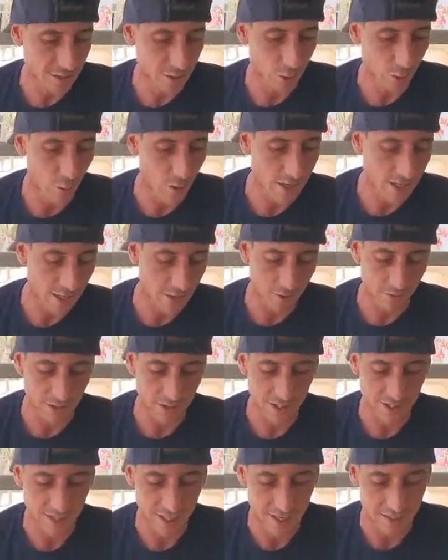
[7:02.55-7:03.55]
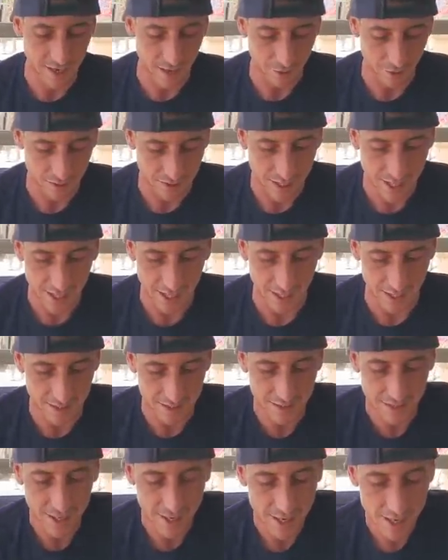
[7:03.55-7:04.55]
20 on these $10
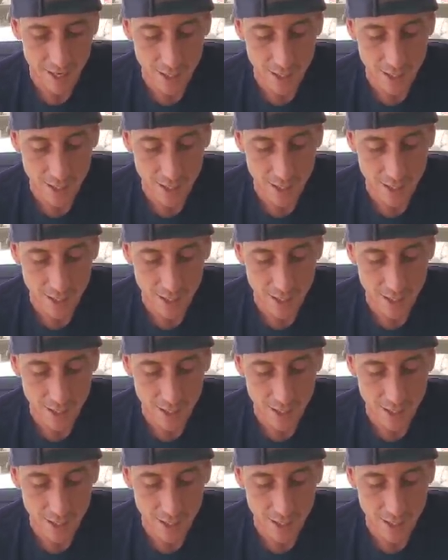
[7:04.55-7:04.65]
tickets.